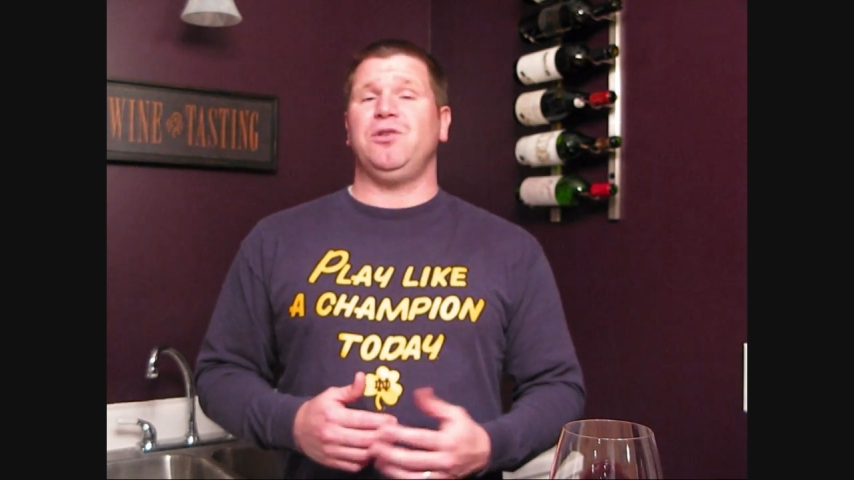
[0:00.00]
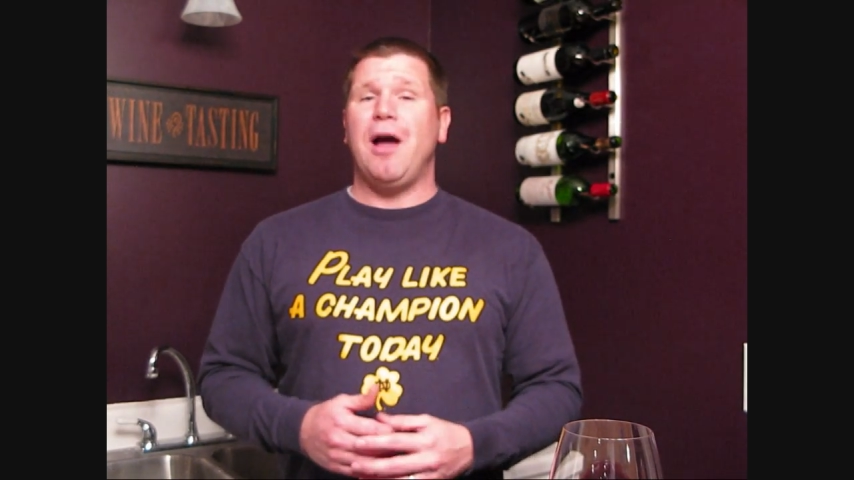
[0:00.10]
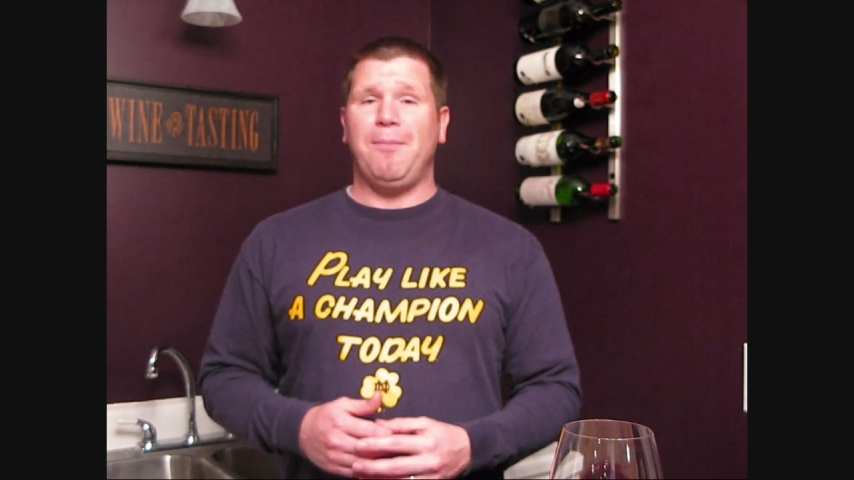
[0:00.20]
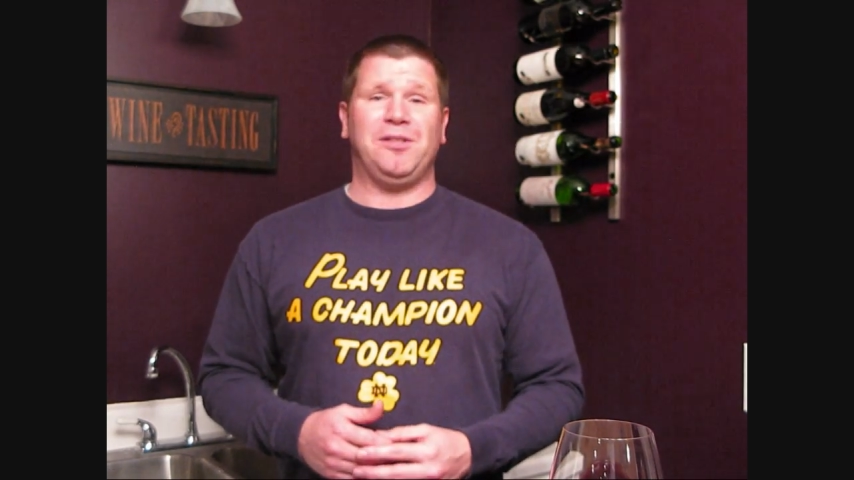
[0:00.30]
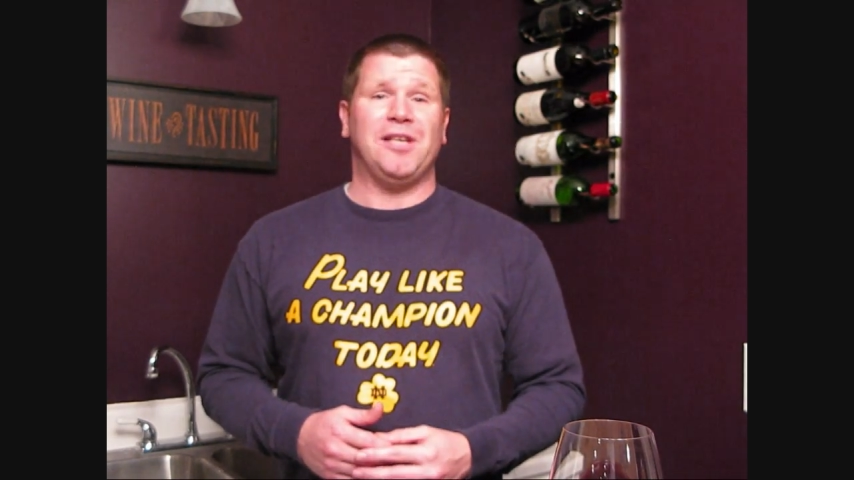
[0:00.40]
too
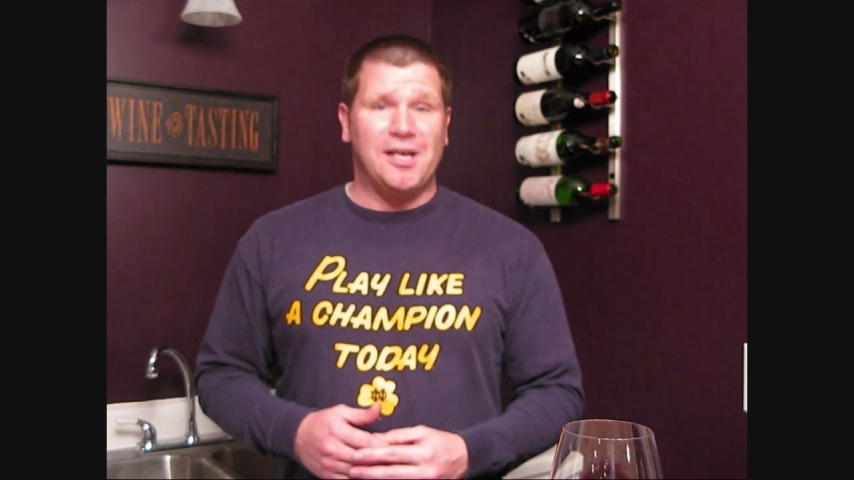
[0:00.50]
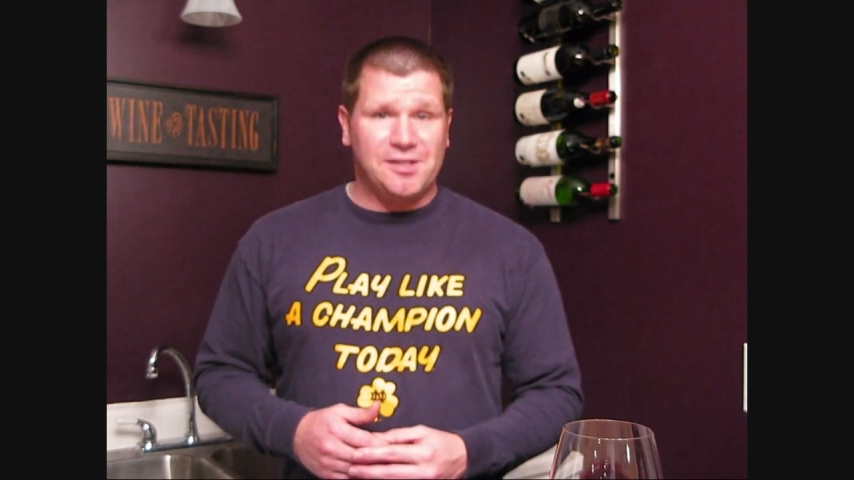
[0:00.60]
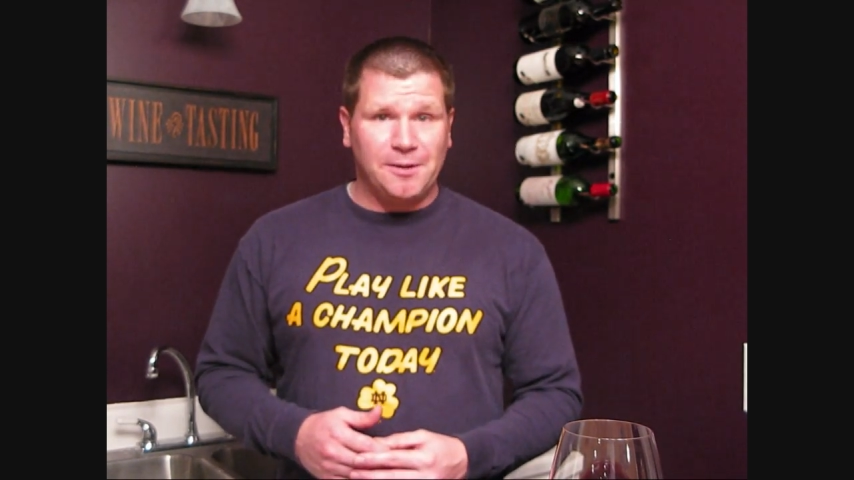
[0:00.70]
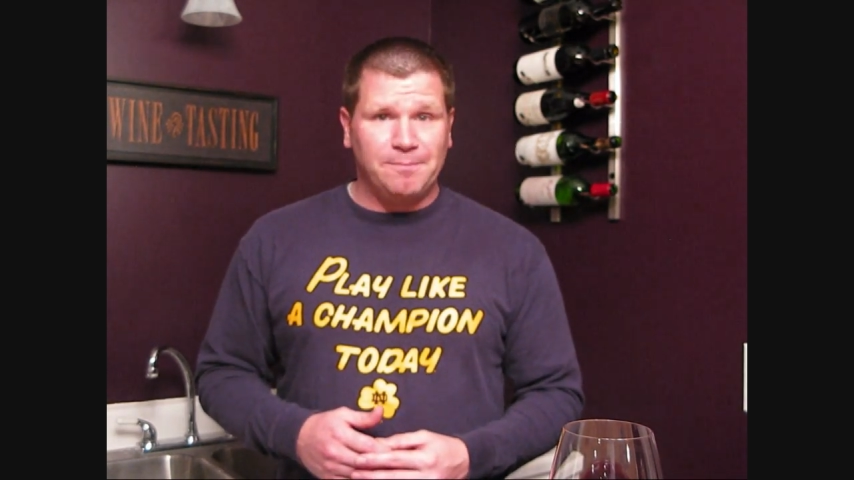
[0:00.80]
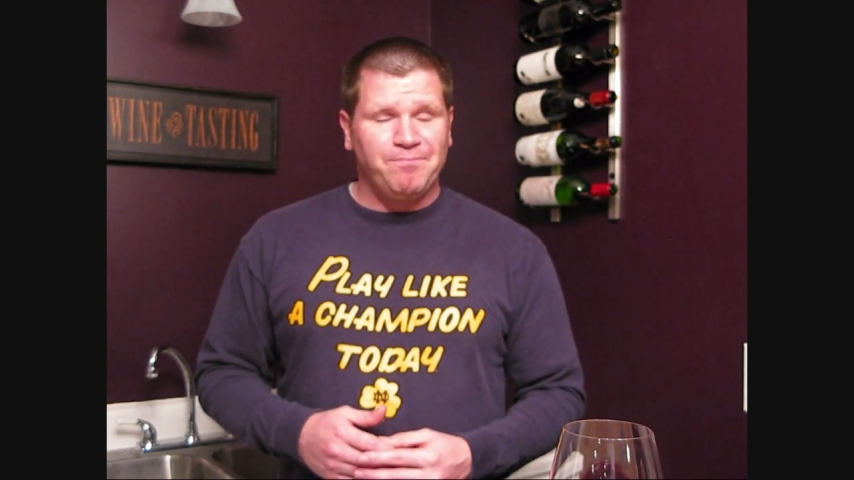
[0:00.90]

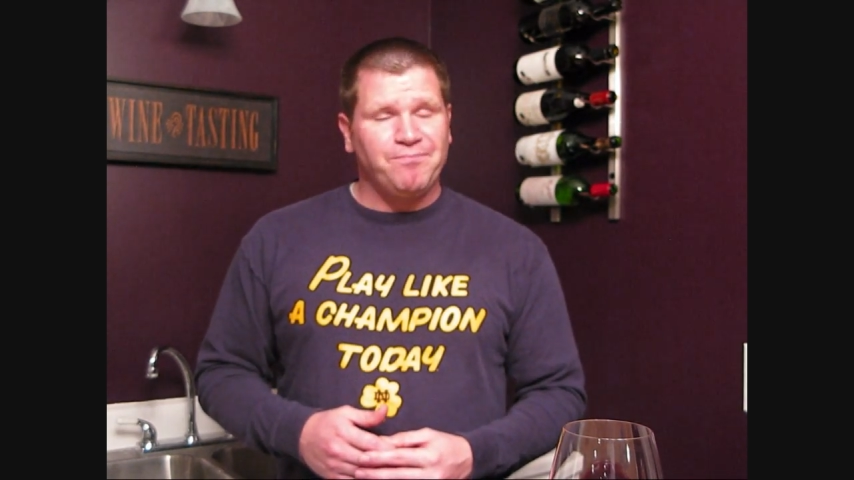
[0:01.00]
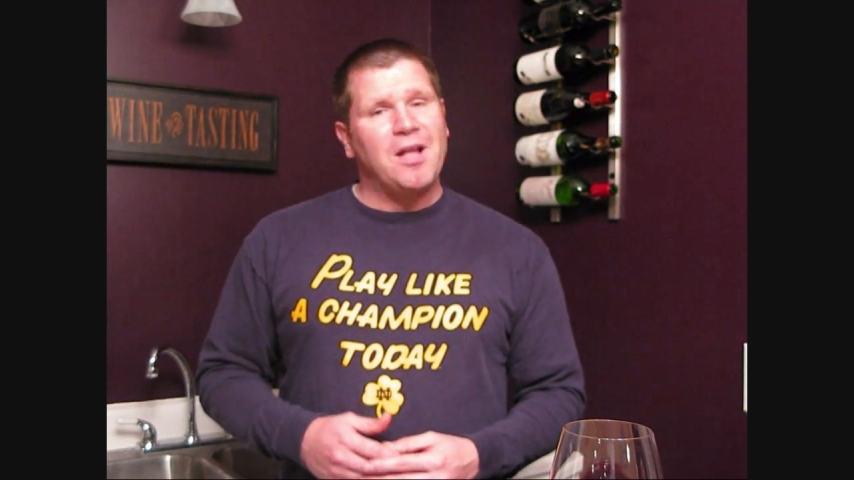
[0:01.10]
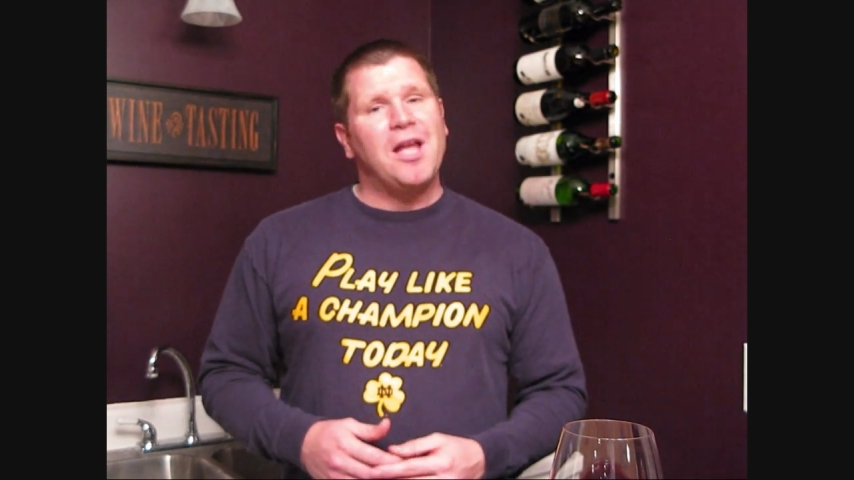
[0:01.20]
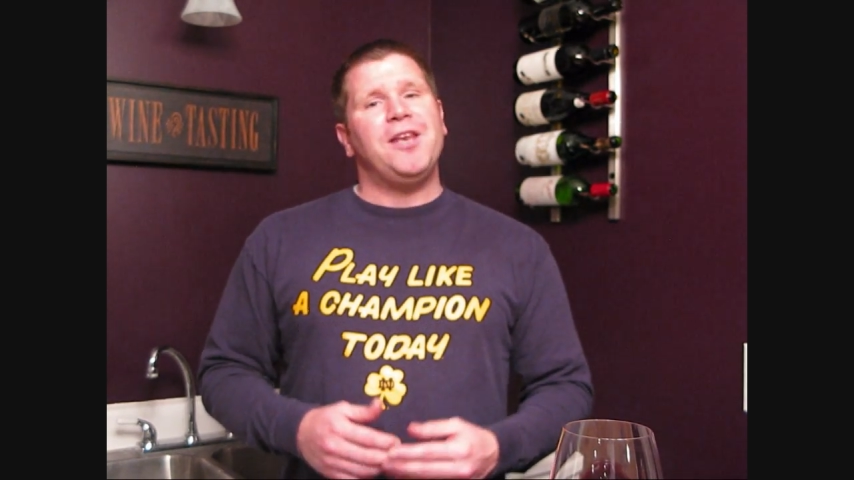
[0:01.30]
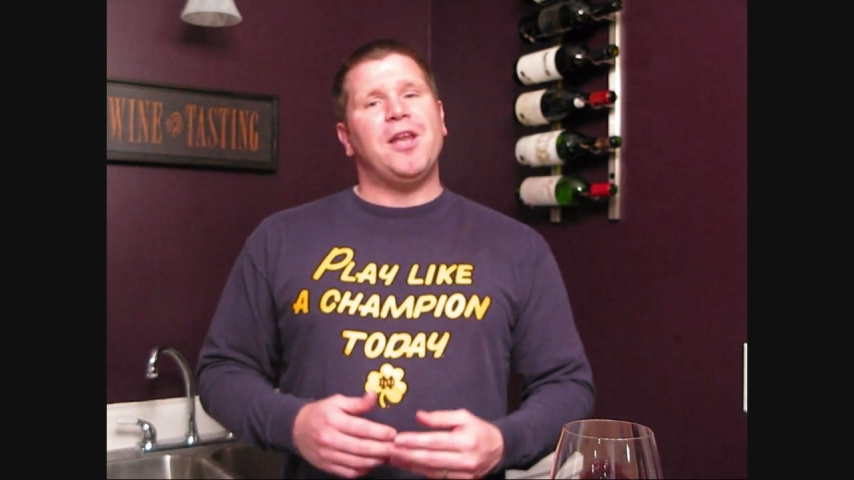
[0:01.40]
appetizing.
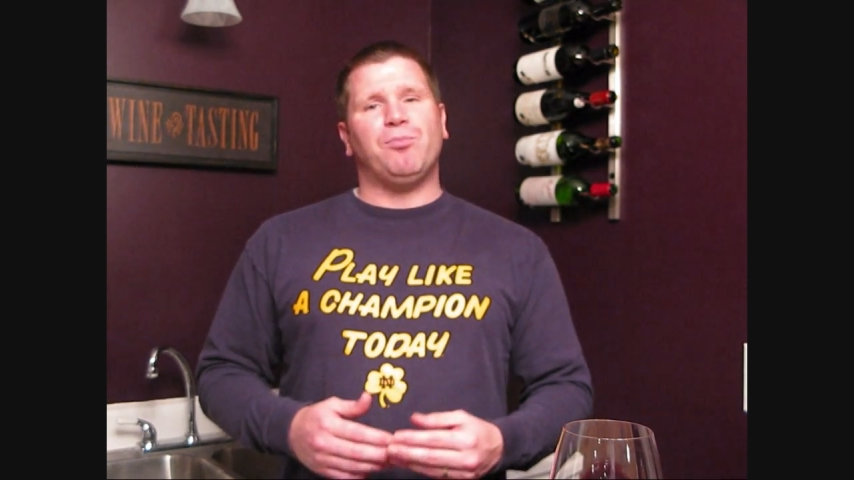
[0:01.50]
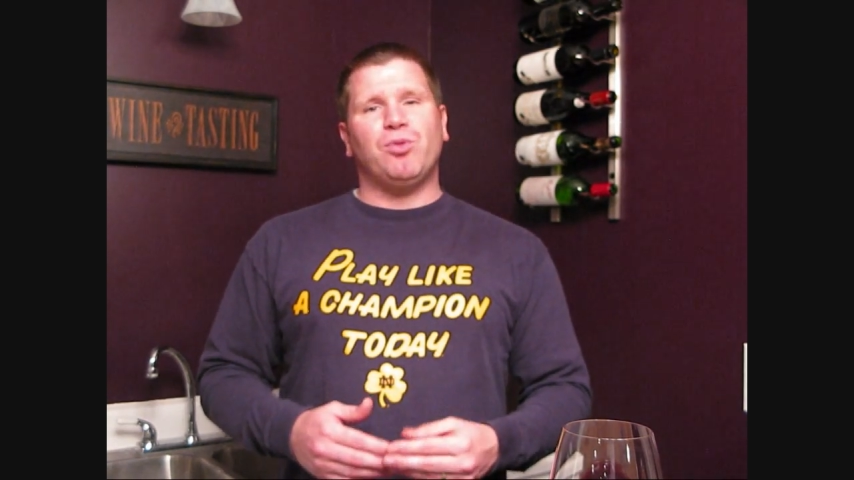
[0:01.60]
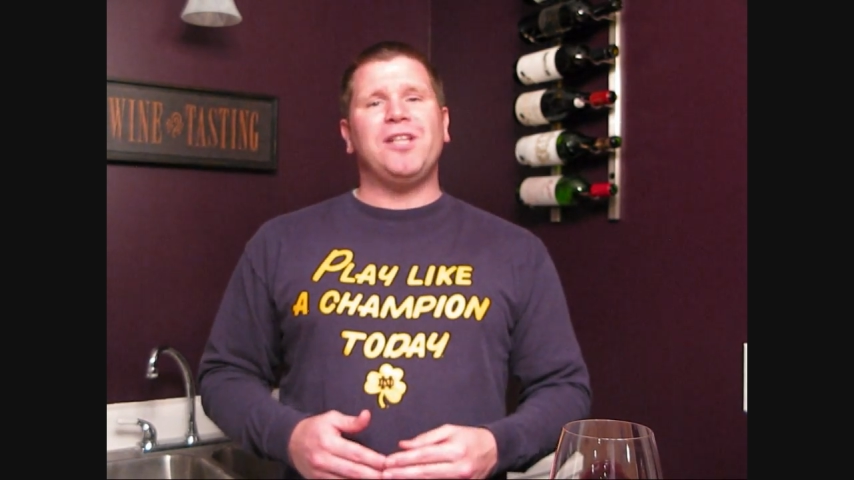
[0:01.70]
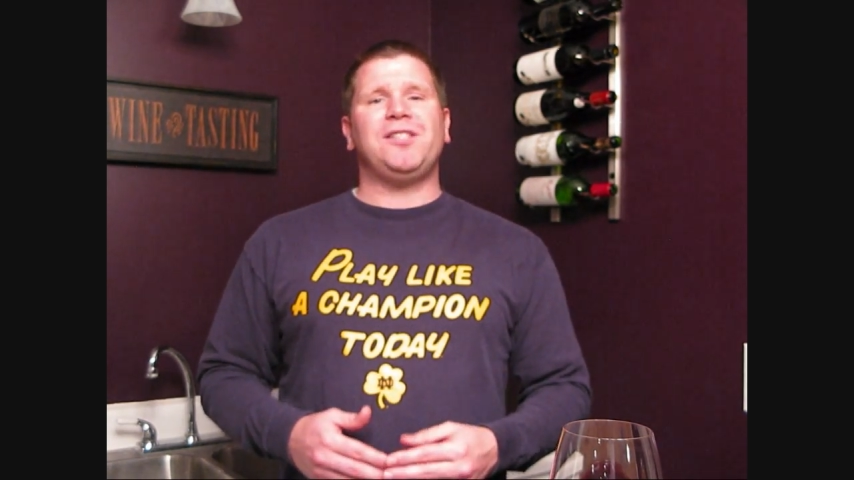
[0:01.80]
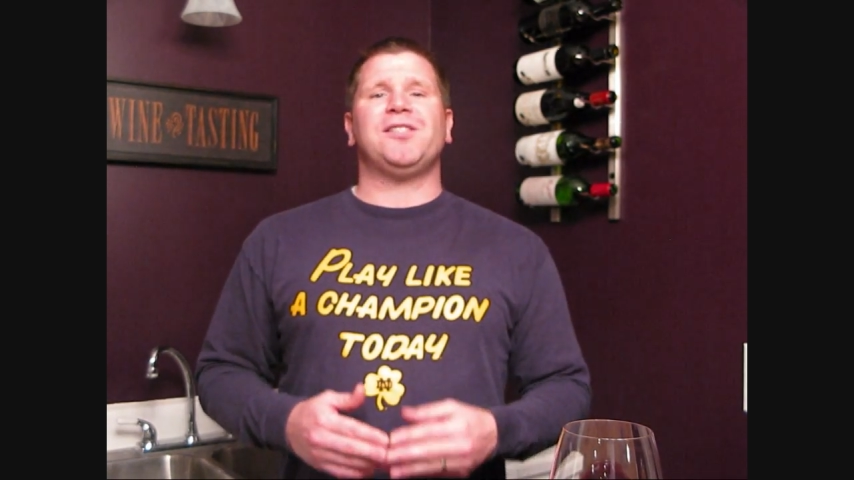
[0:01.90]
Now
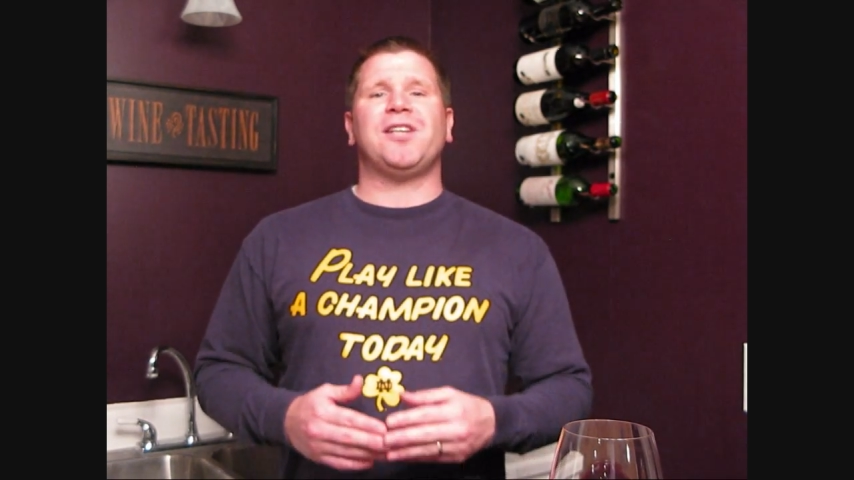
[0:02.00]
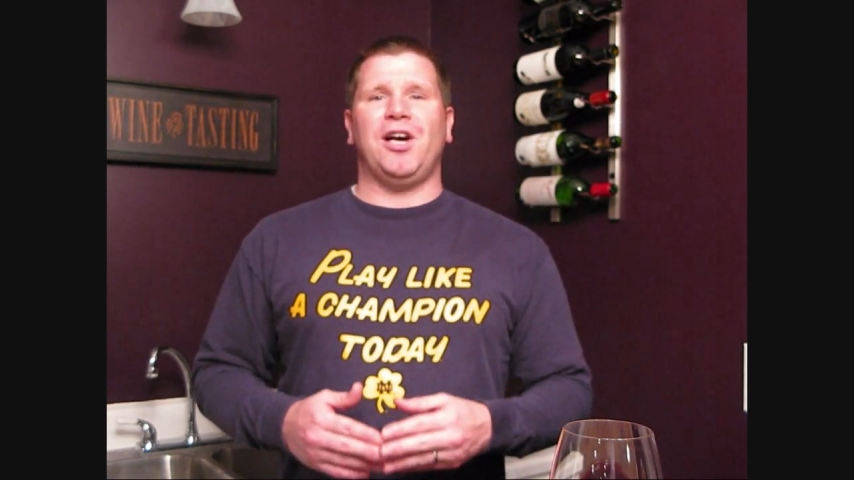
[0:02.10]
Brett is